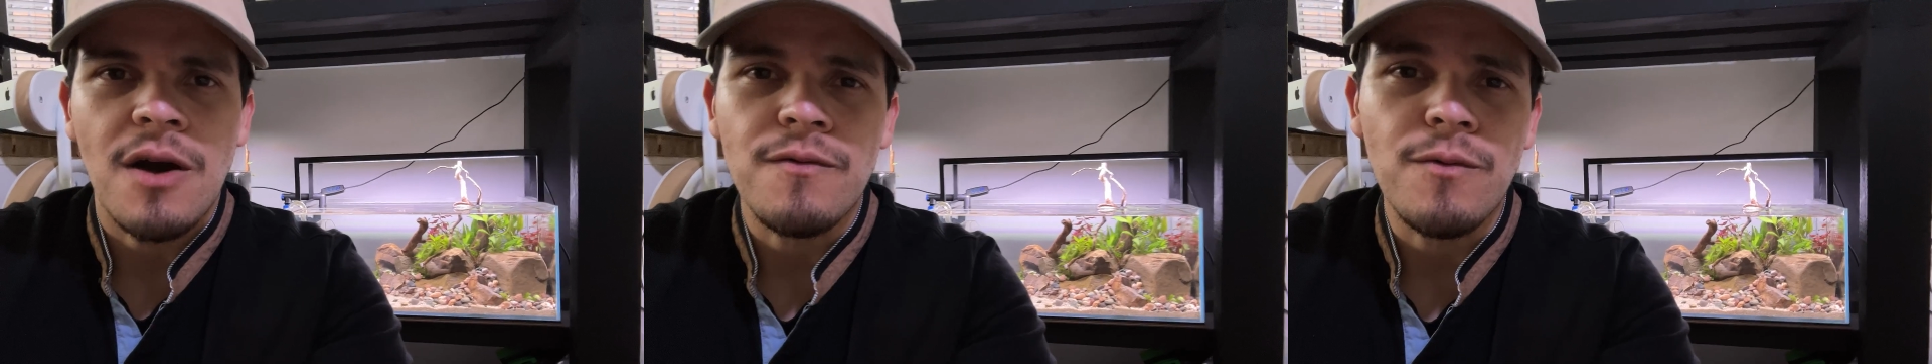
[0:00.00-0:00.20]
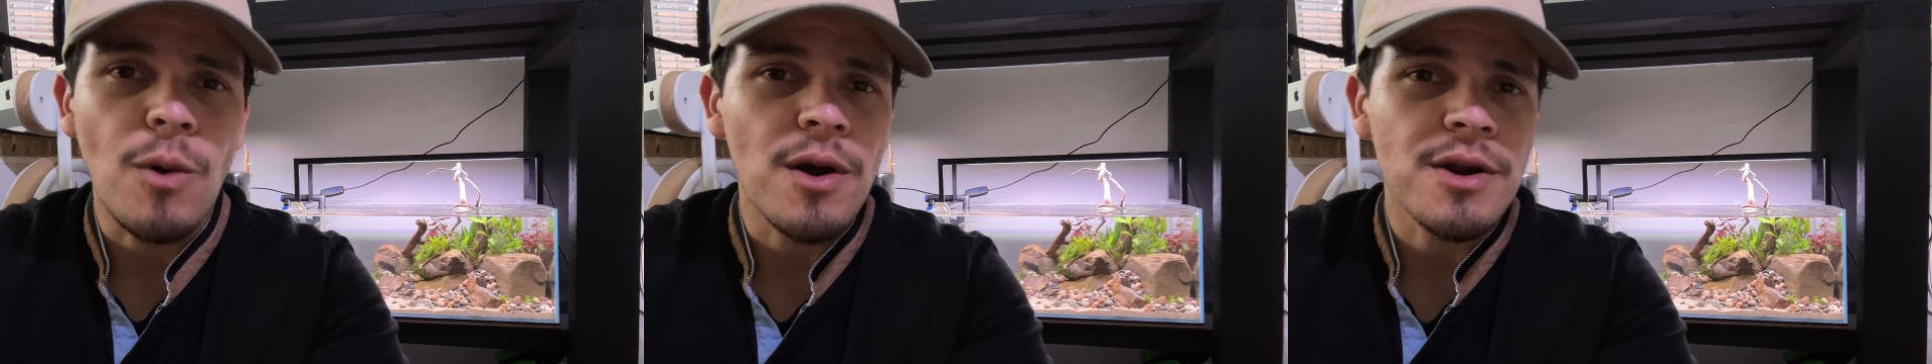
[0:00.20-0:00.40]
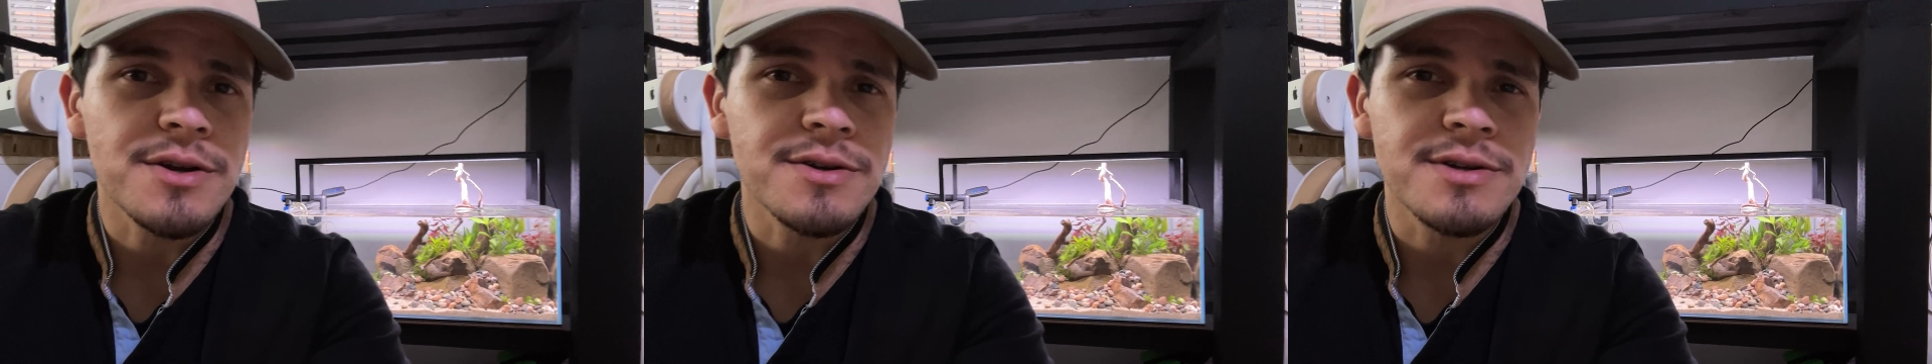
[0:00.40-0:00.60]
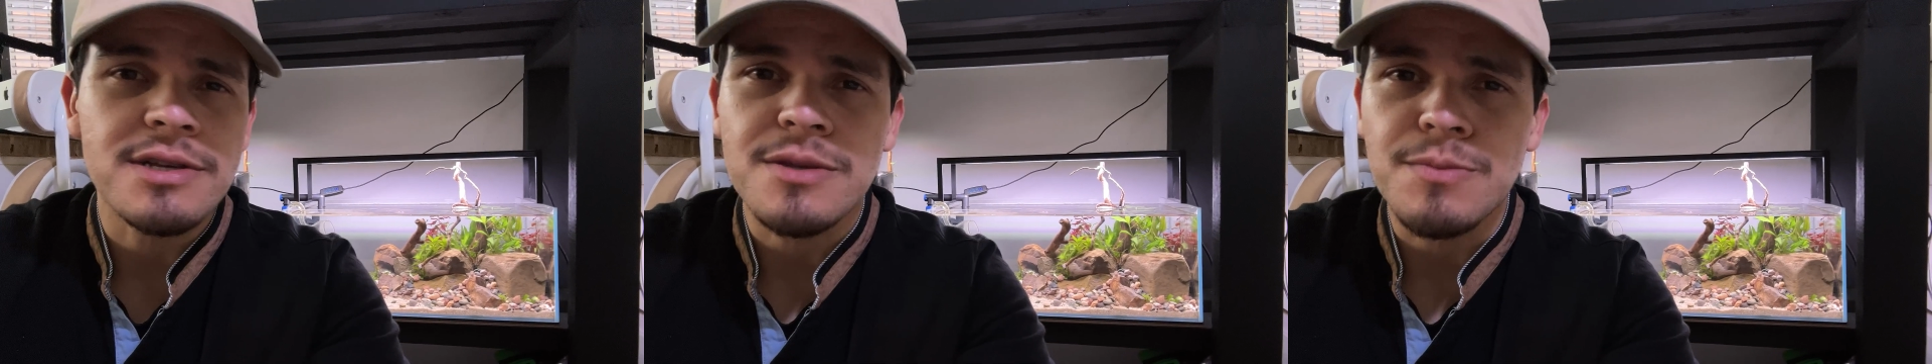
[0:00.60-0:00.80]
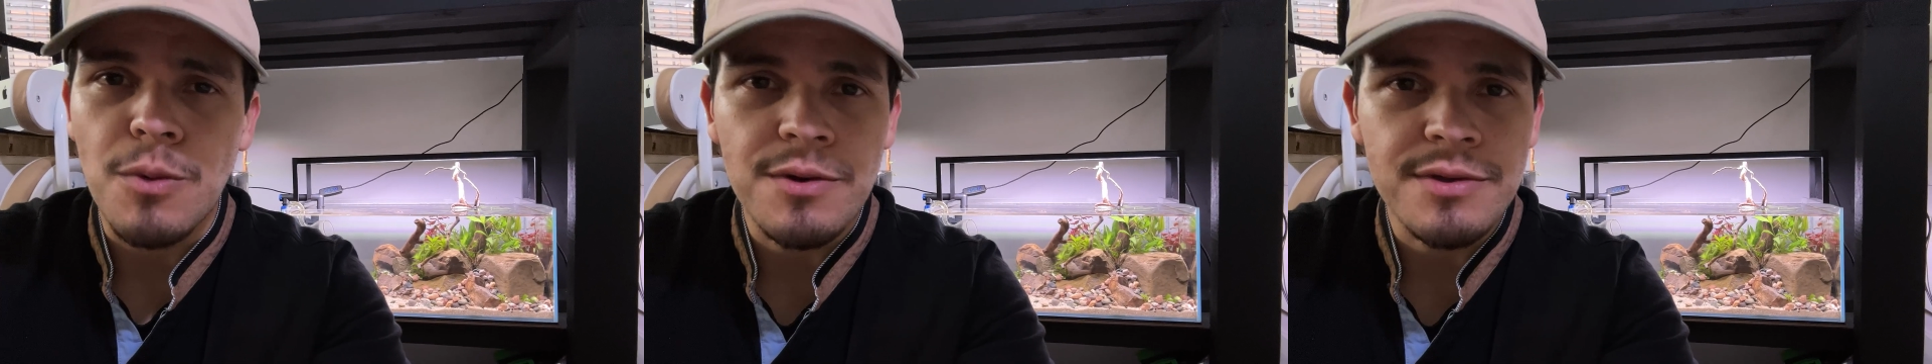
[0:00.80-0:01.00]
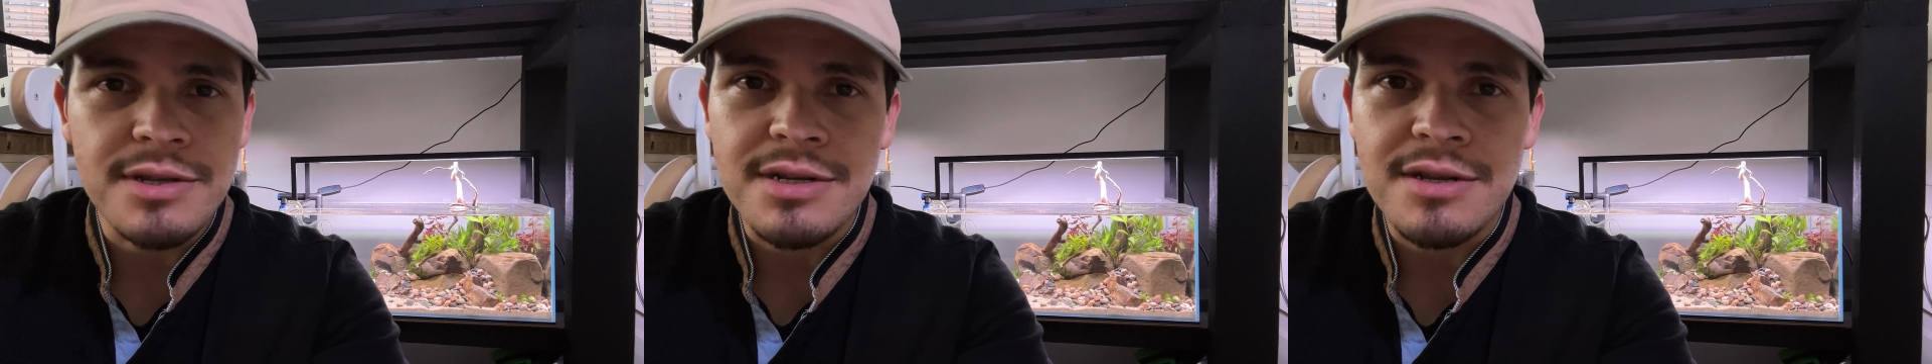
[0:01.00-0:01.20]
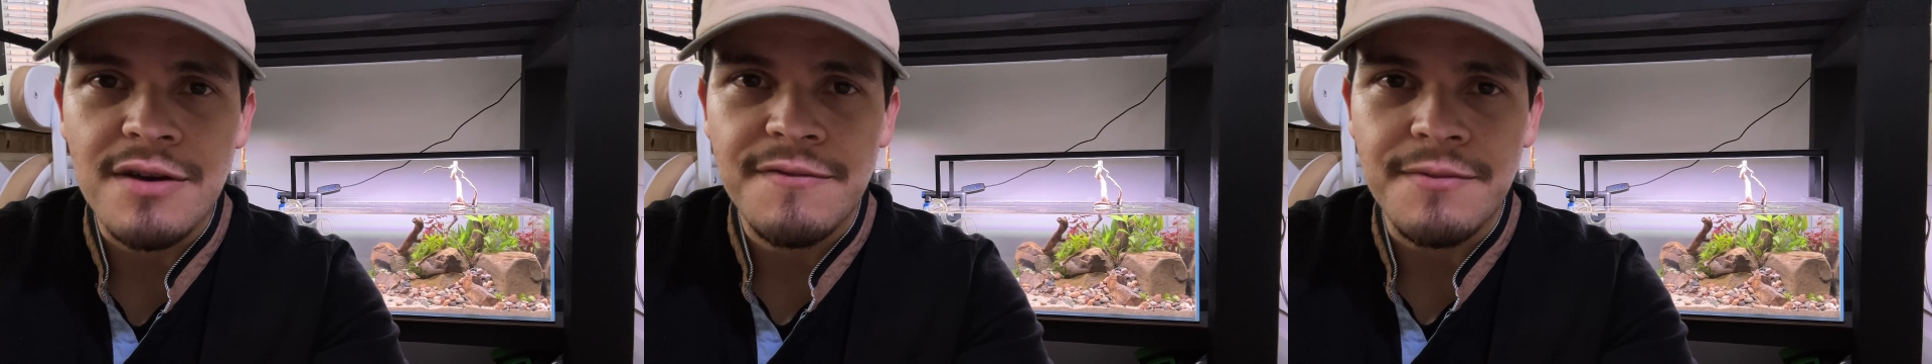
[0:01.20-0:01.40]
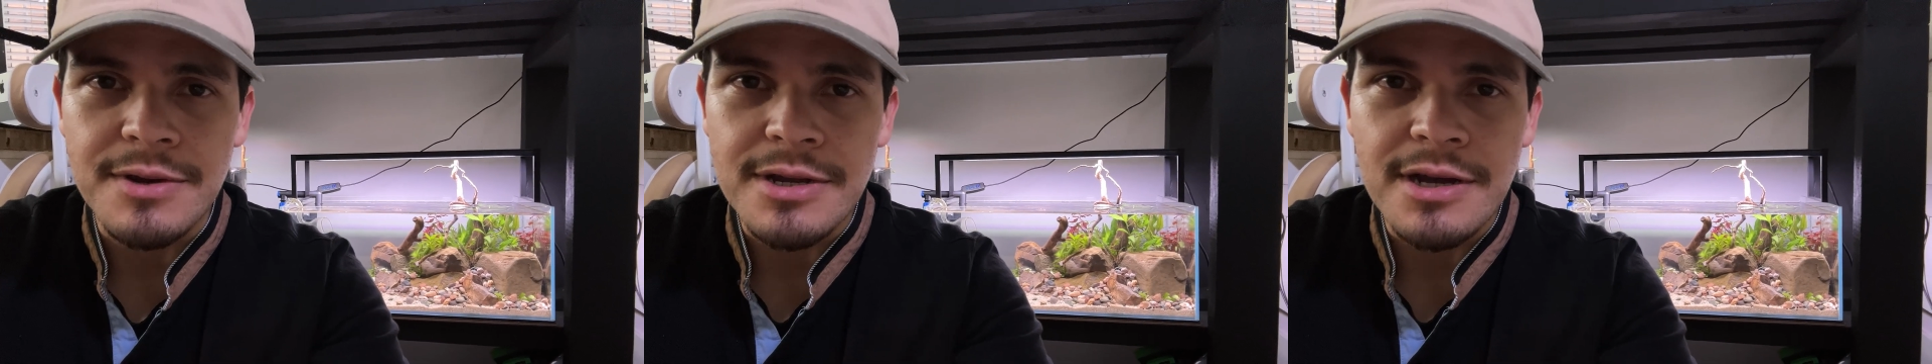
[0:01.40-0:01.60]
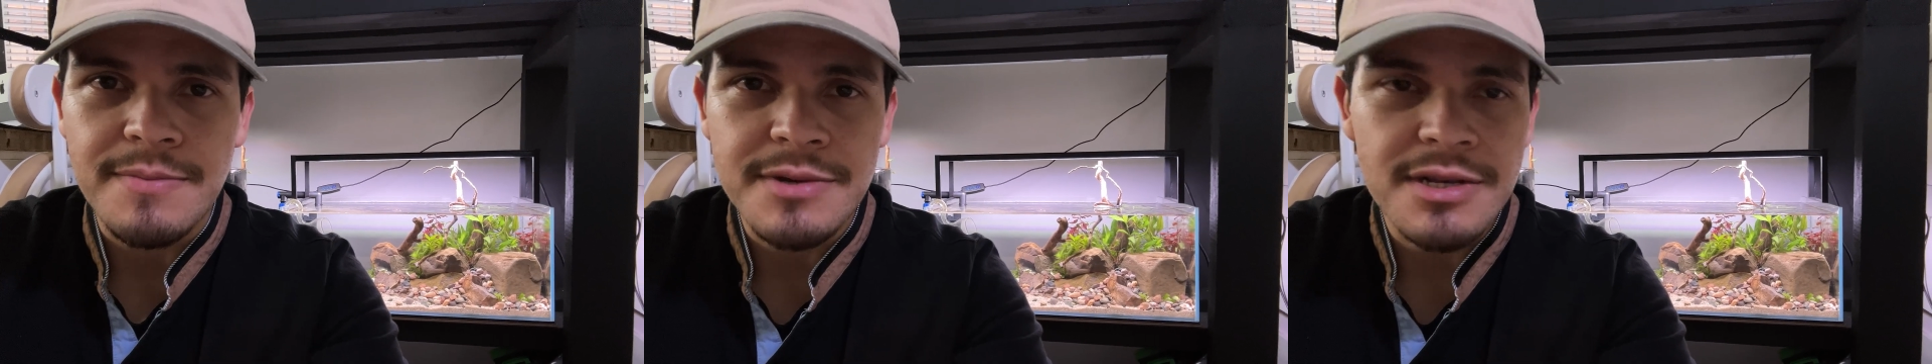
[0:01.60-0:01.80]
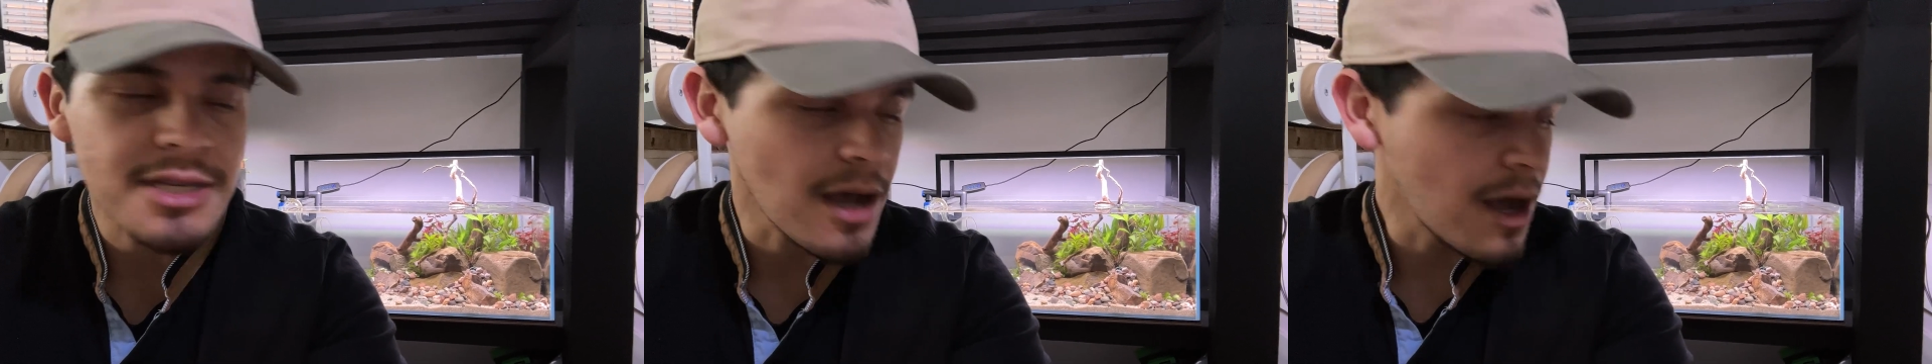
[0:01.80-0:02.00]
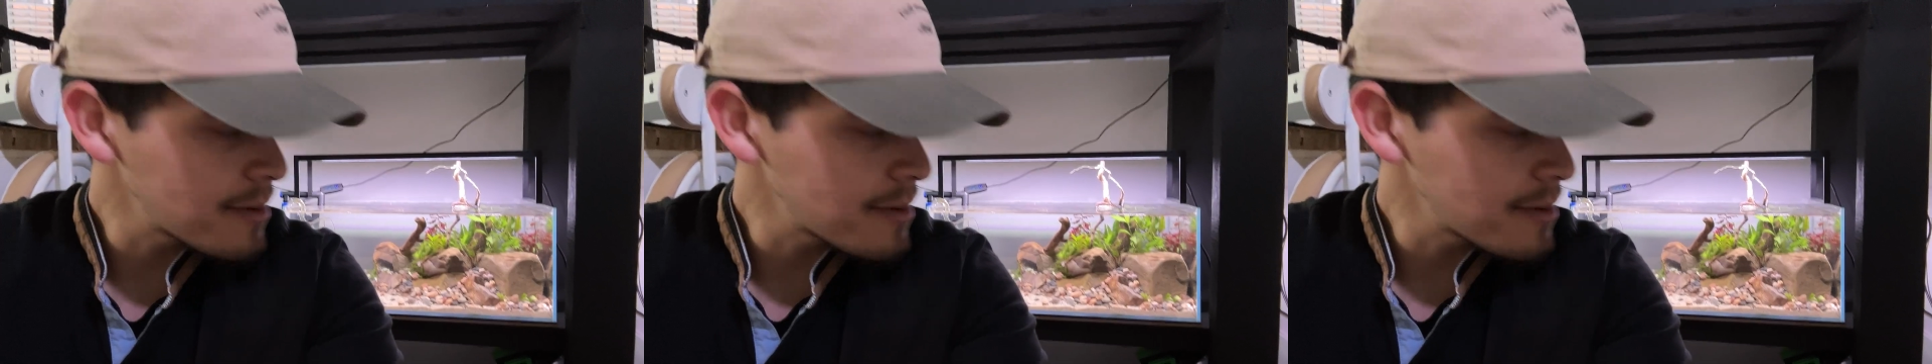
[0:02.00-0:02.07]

of water is more than enough for guppies.